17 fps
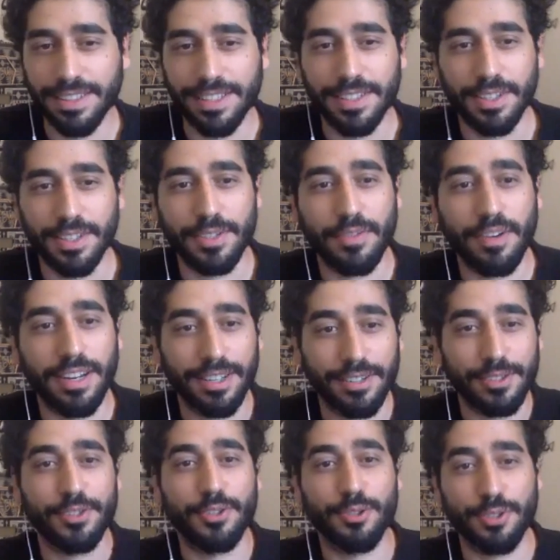it's funny
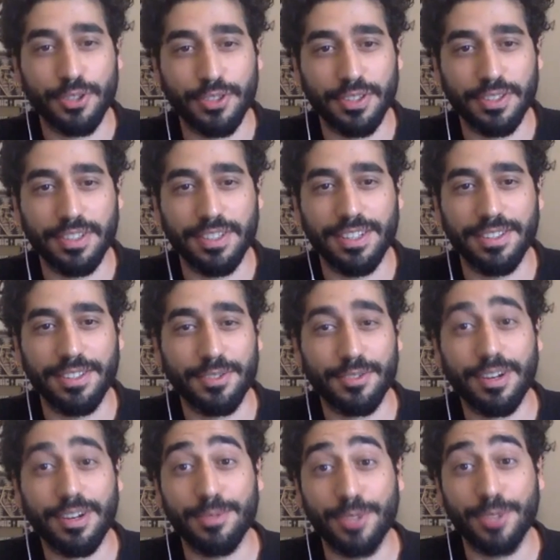because George
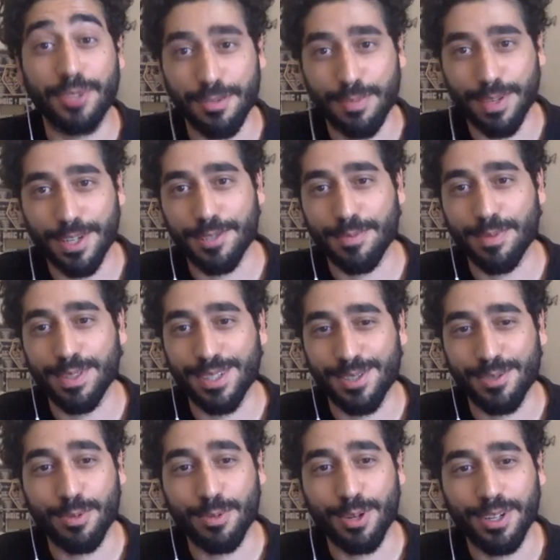described change management
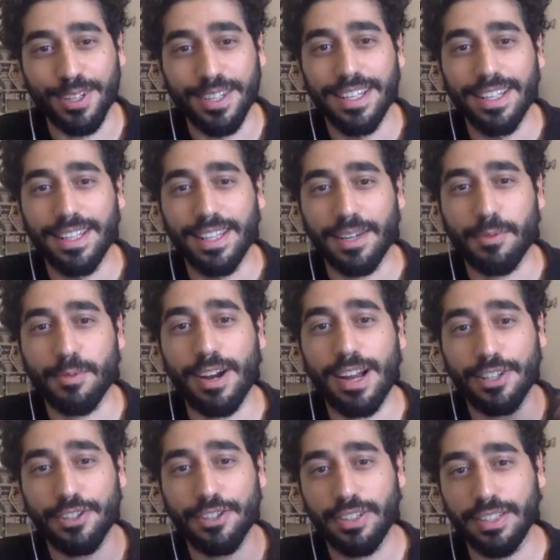as well. Like, we're
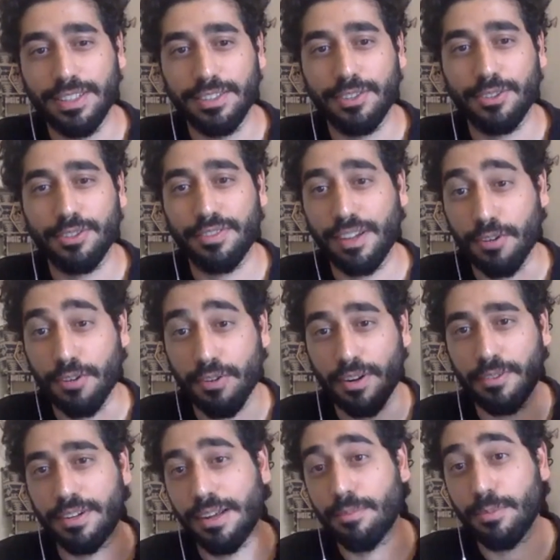actually sort of
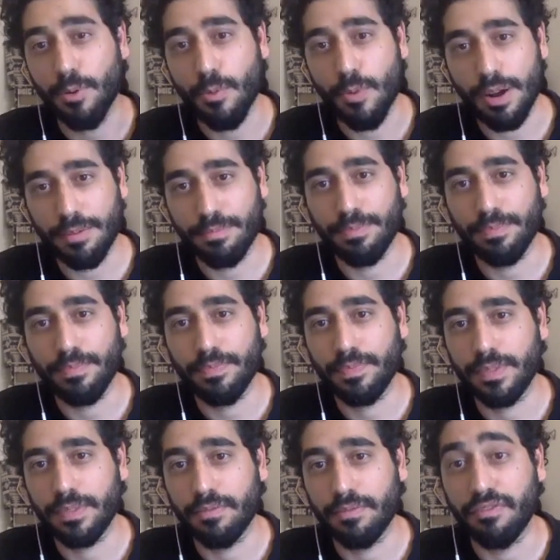our number one
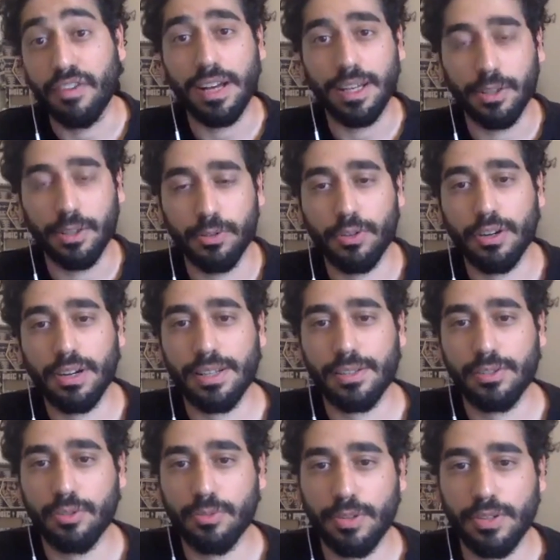value to our
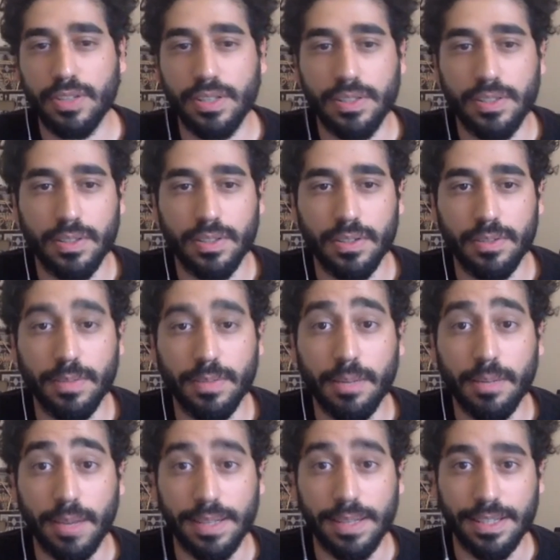customers is
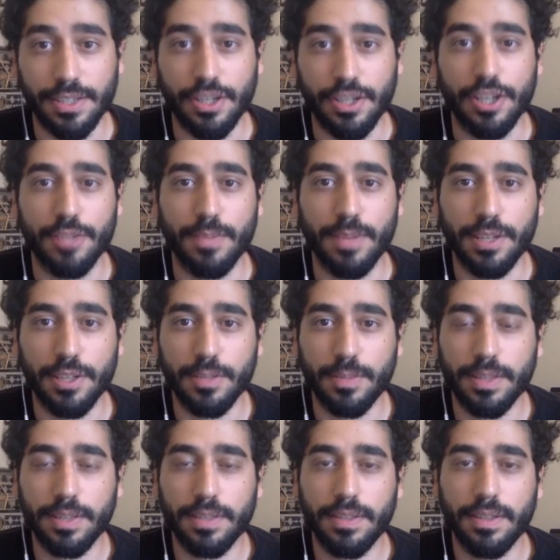minimizing change
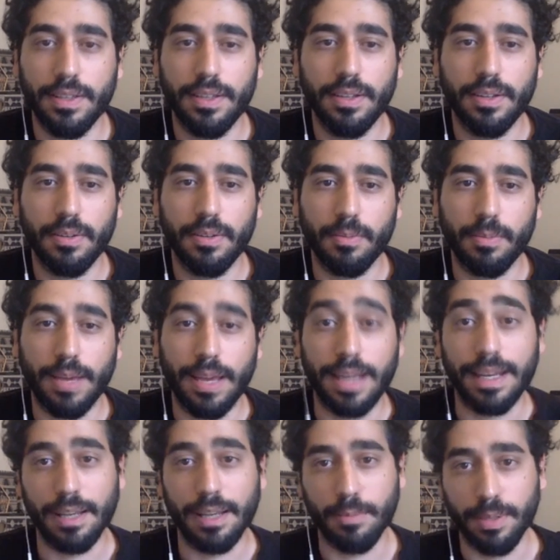management by
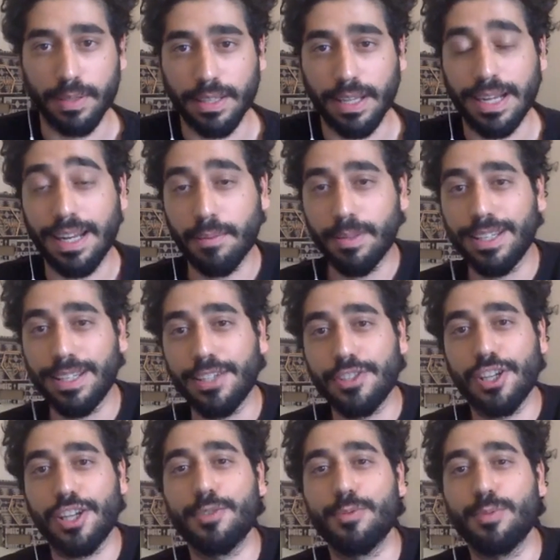enabling
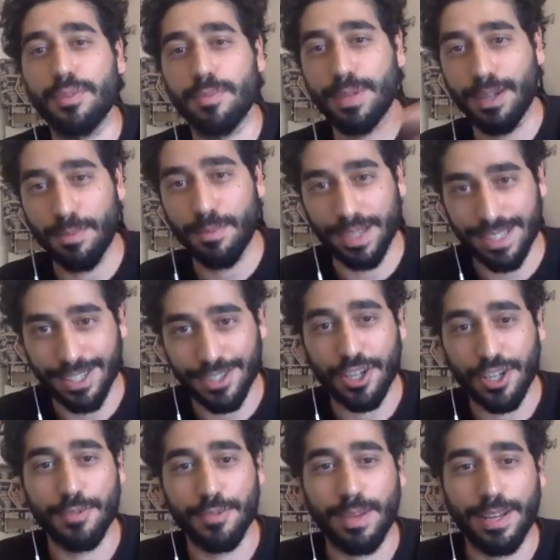change with minimizing
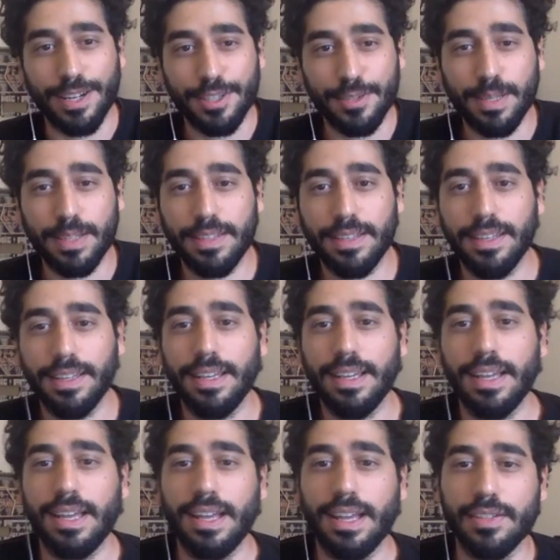change management.
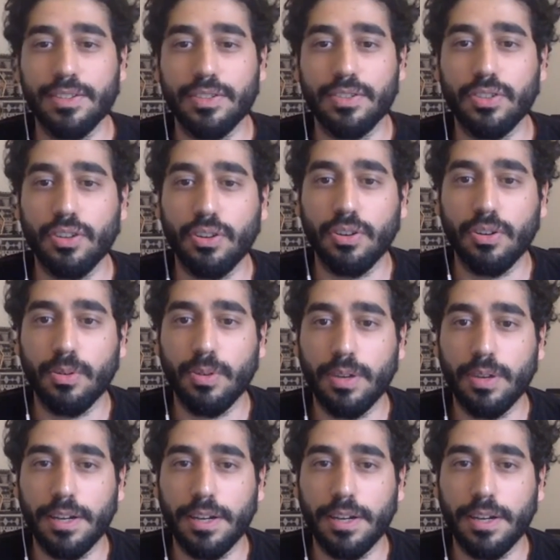And so